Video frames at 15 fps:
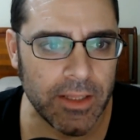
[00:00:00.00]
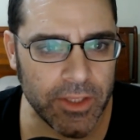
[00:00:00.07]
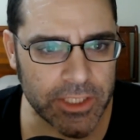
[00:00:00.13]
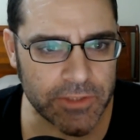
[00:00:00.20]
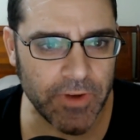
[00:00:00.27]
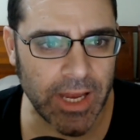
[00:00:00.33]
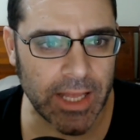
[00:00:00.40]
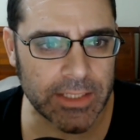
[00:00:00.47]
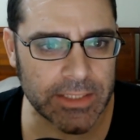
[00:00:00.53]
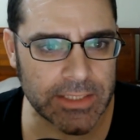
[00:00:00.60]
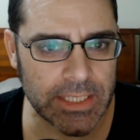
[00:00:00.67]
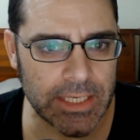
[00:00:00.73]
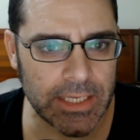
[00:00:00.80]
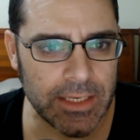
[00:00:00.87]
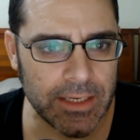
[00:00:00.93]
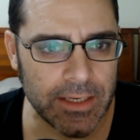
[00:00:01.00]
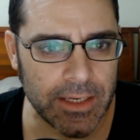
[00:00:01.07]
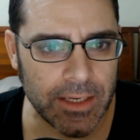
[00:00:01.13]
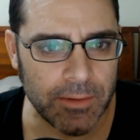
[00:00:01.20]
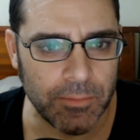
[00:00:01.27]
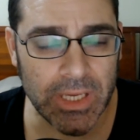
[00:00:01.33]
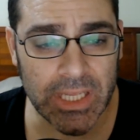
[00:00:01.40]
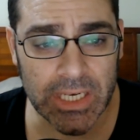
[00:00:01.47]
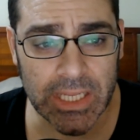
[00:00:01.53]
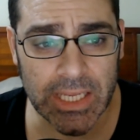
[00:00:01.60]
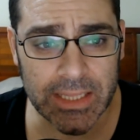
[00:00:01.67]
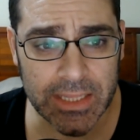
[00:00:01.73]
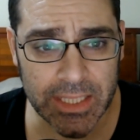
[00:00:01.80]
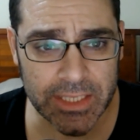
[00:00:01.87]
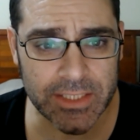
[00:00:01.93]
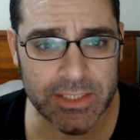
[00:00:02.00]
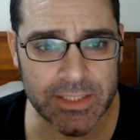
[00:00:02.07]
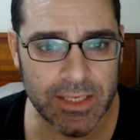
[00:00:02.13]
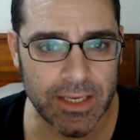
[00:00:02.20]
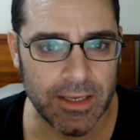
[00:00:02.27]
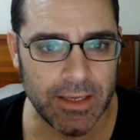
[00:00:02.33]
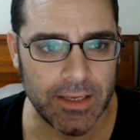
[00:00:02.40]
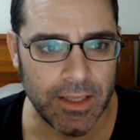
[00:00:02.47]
This fallacy, meaning this,